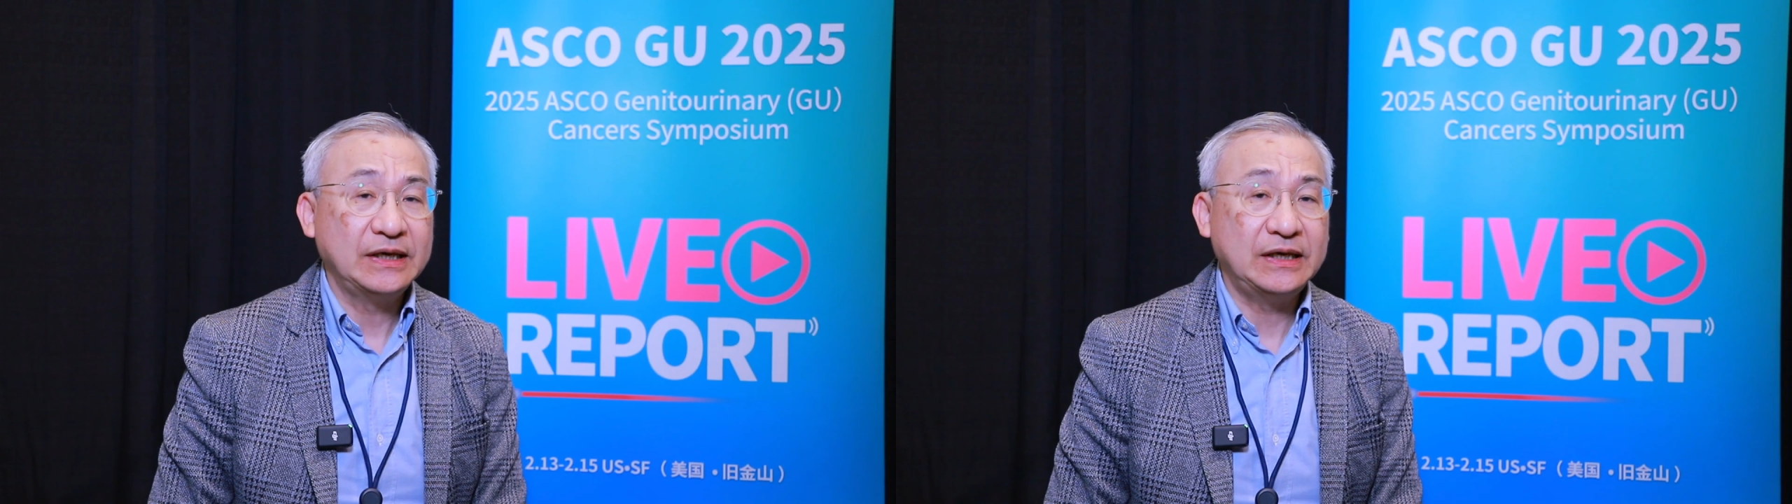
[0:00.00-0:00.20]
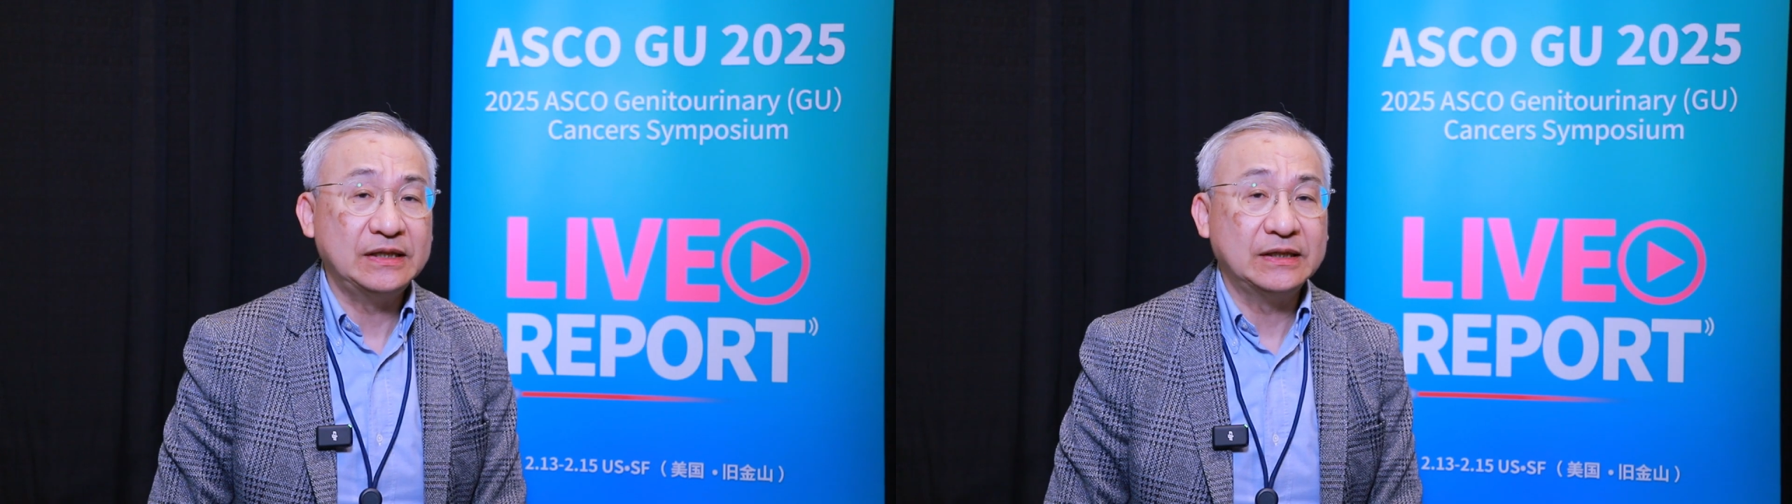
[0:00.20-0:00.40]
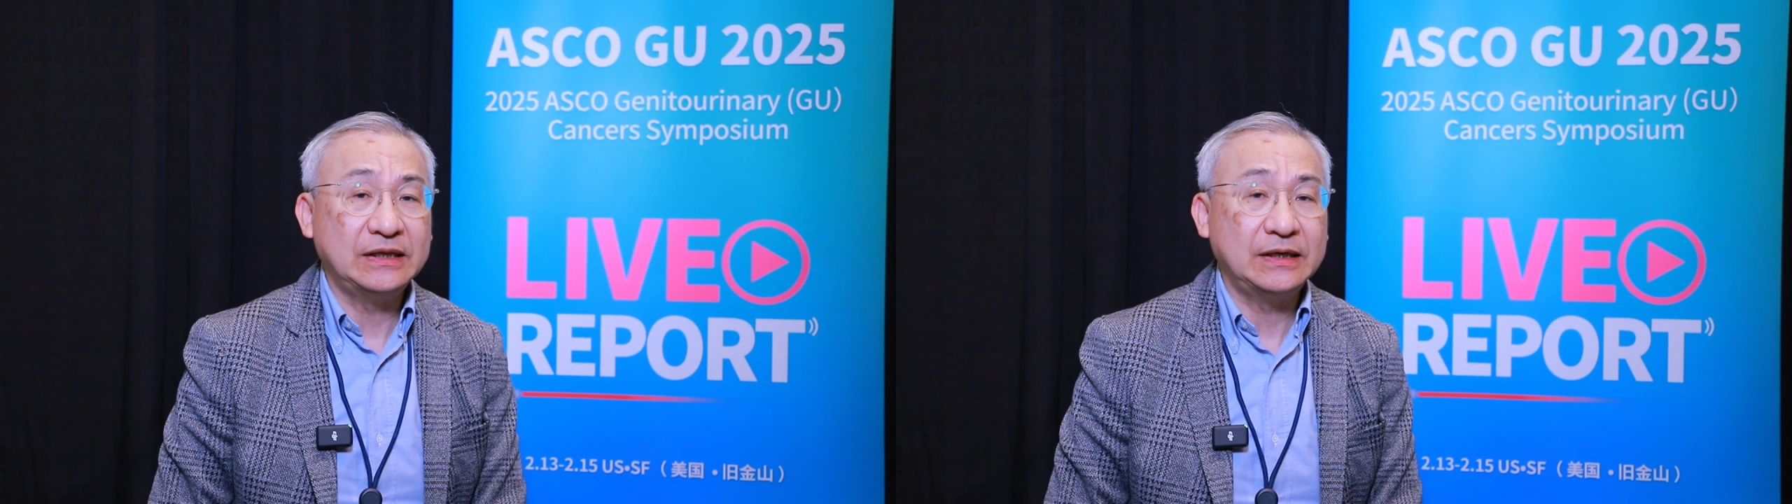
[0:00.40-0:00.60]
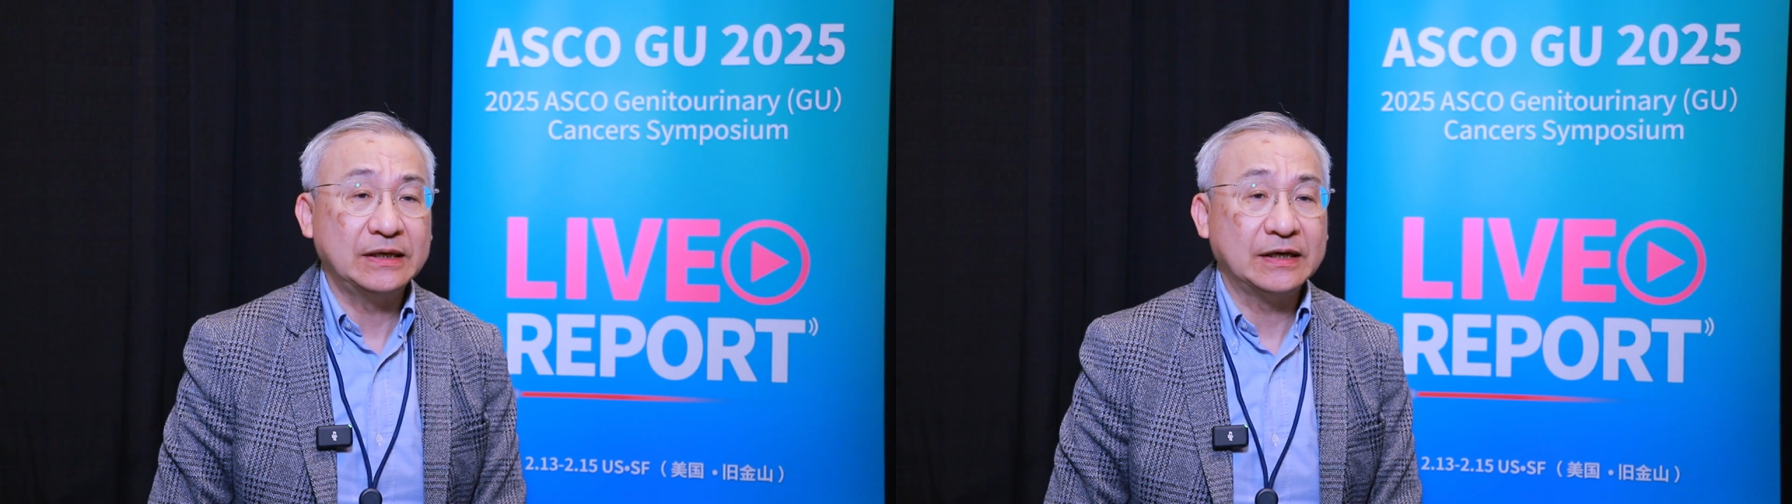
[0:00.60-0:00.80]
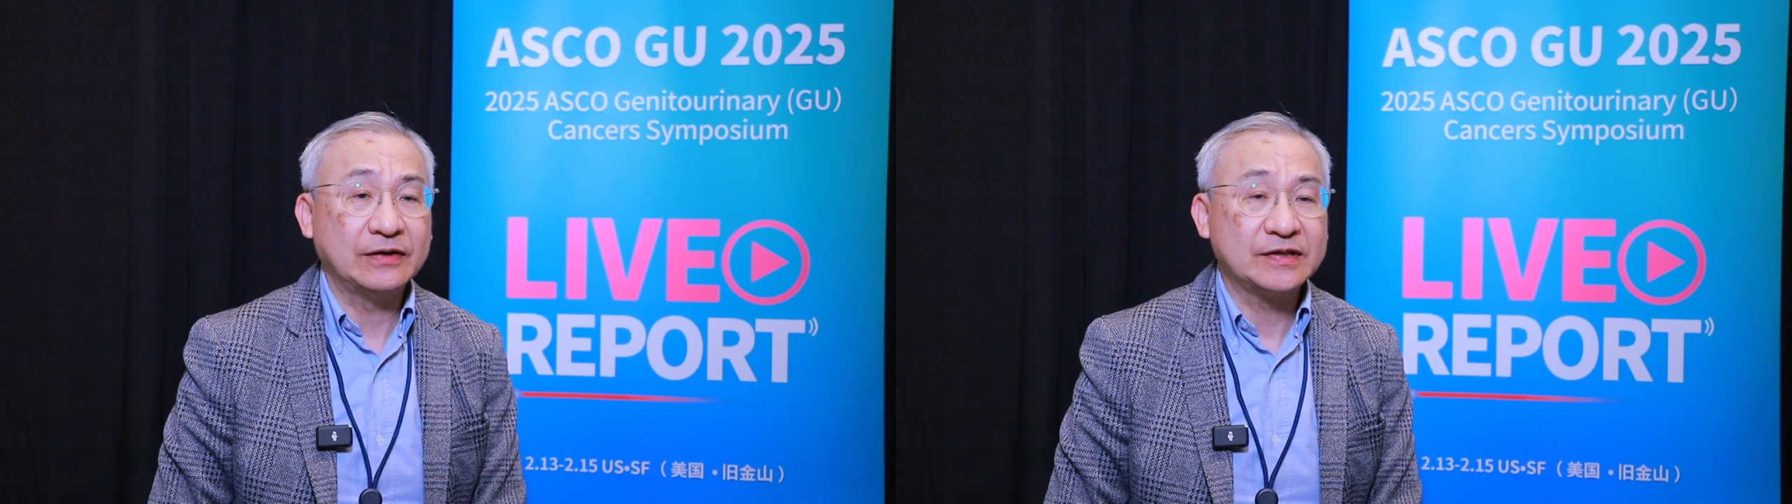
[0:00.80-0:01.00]
in
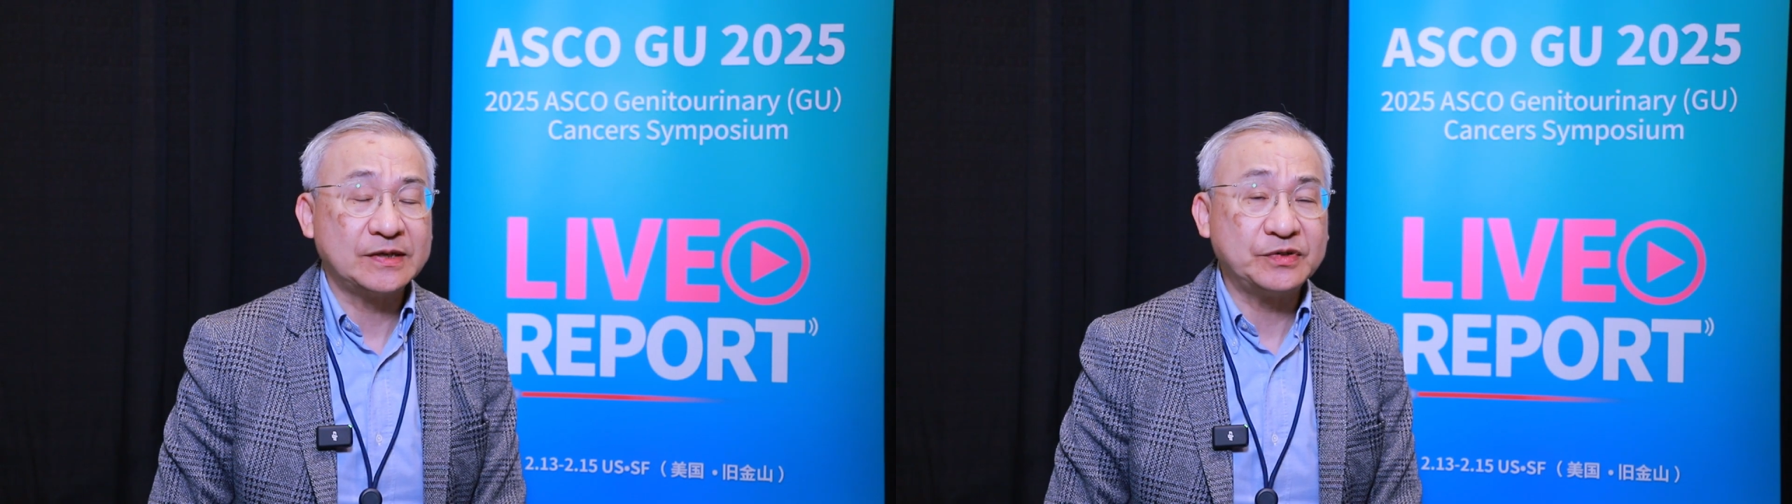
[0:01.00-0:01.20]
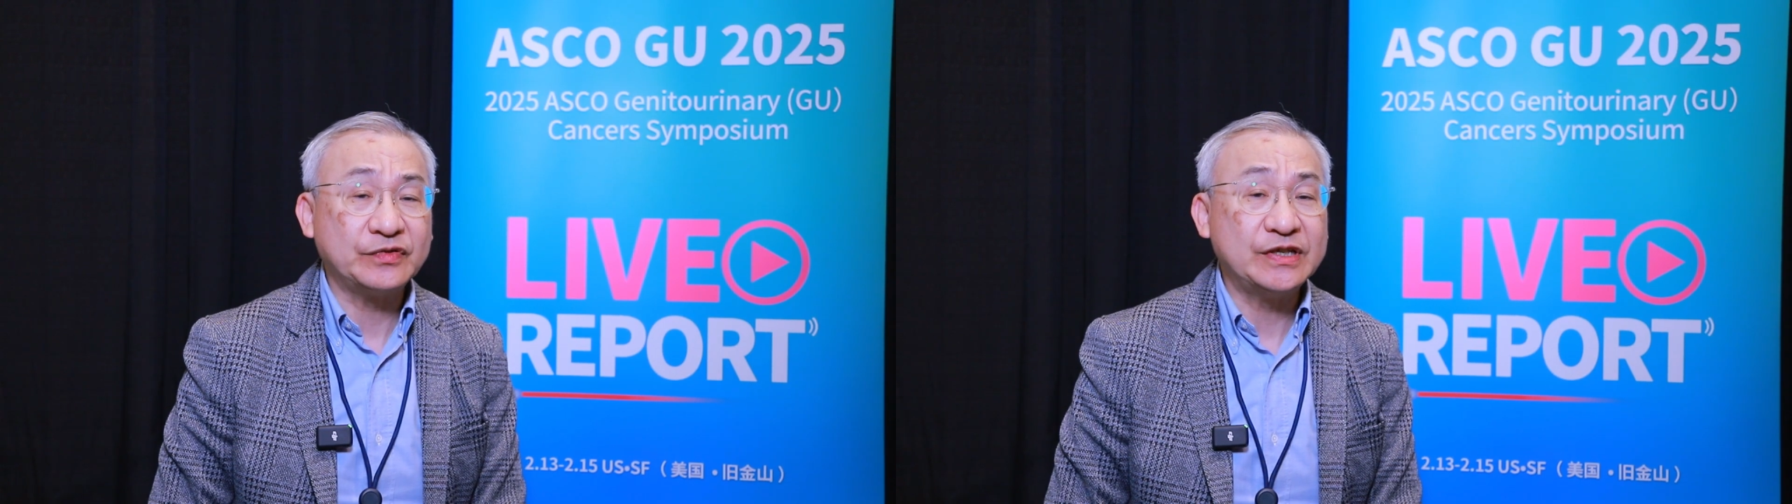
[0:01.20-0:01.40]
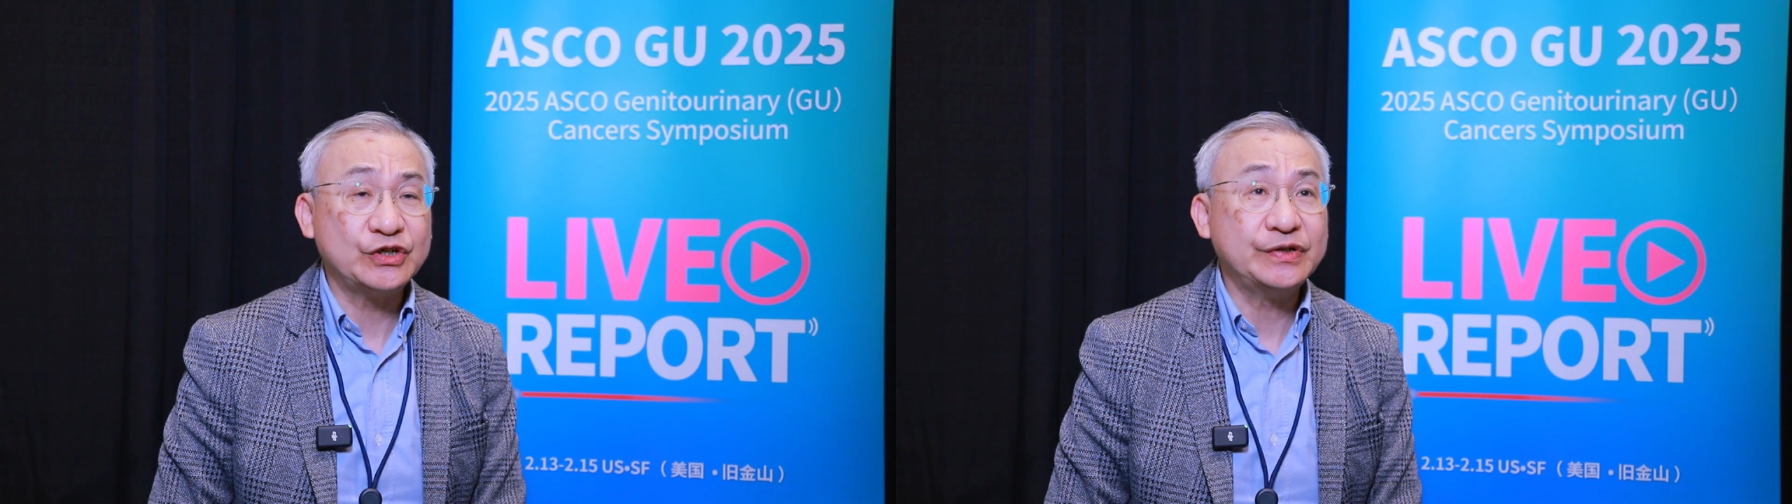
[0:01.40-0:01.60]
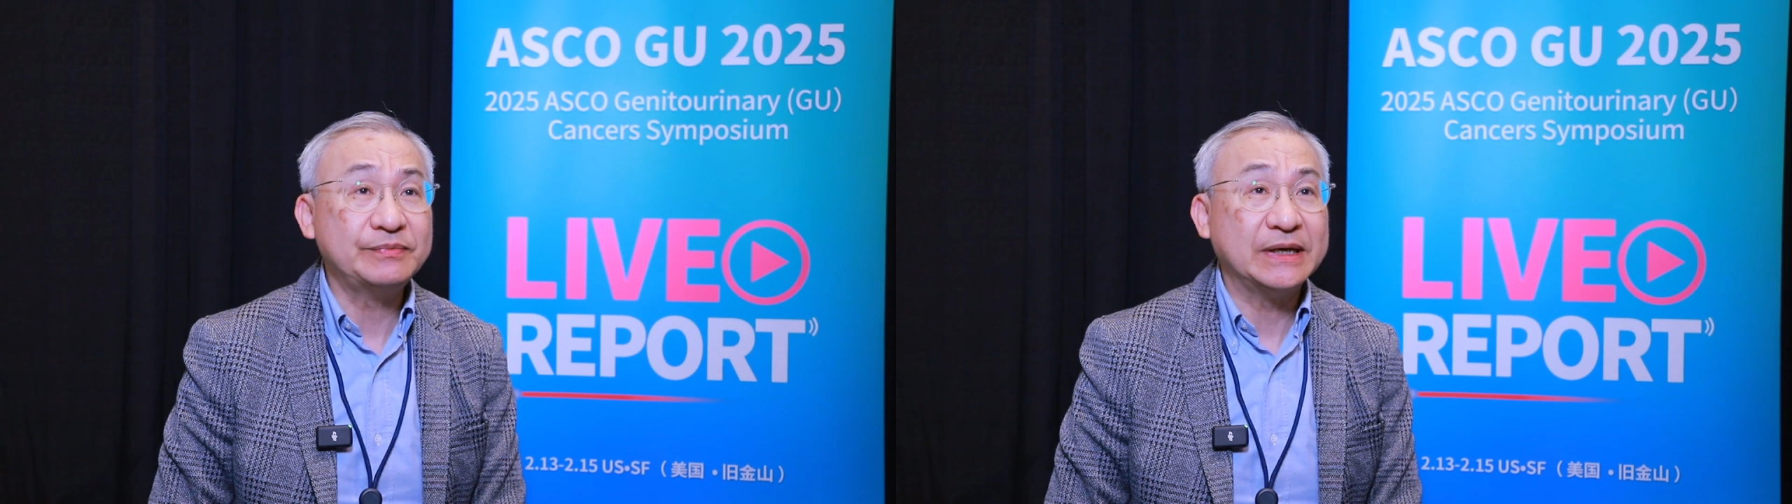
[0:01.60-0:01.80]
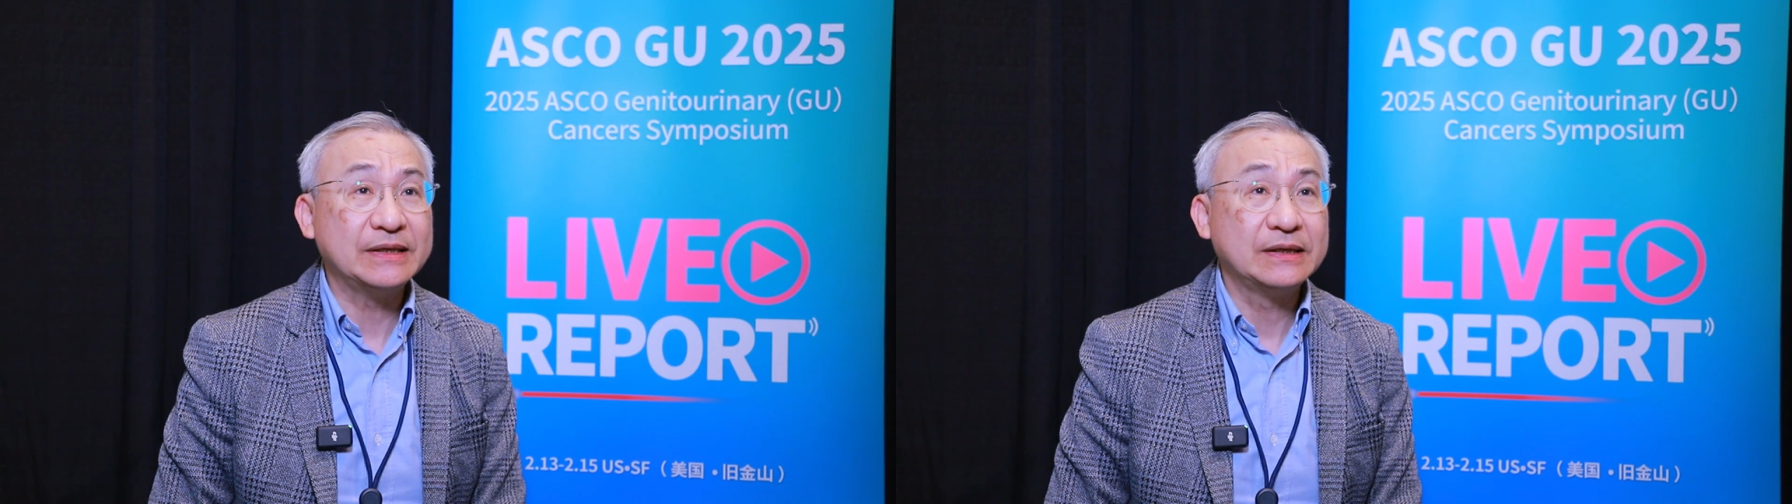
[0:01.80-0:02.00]
the subsequent
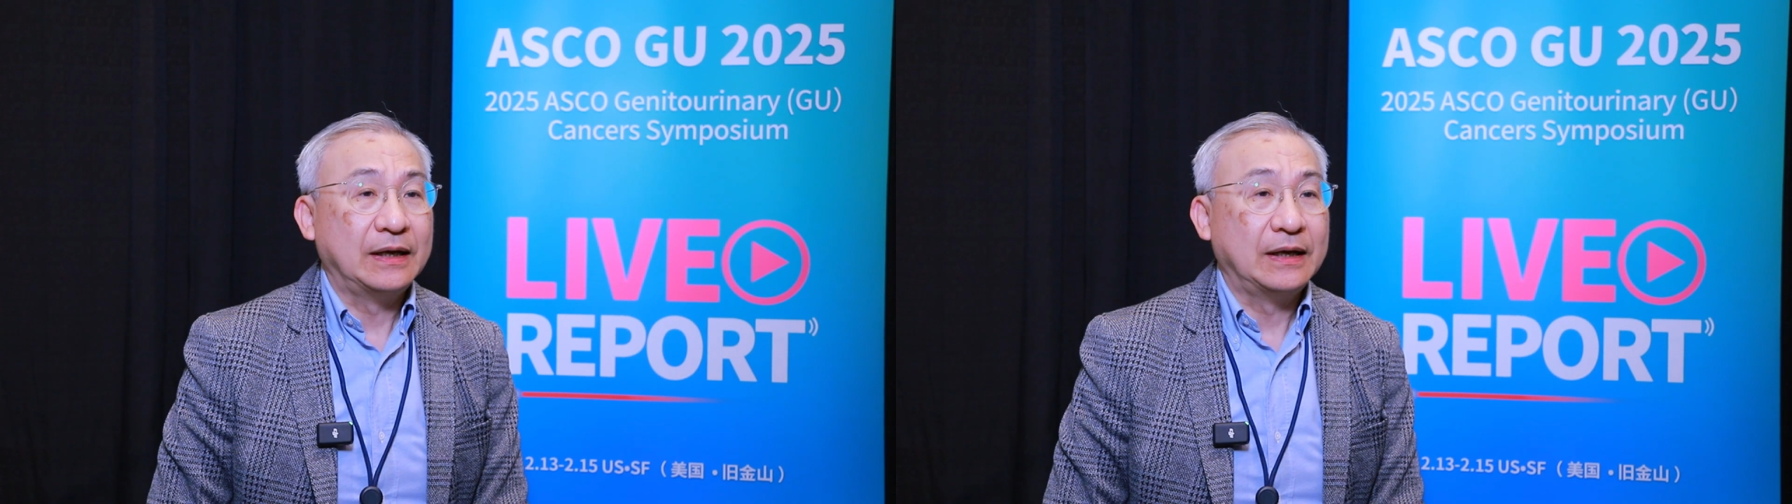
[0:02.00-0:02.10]
treatment.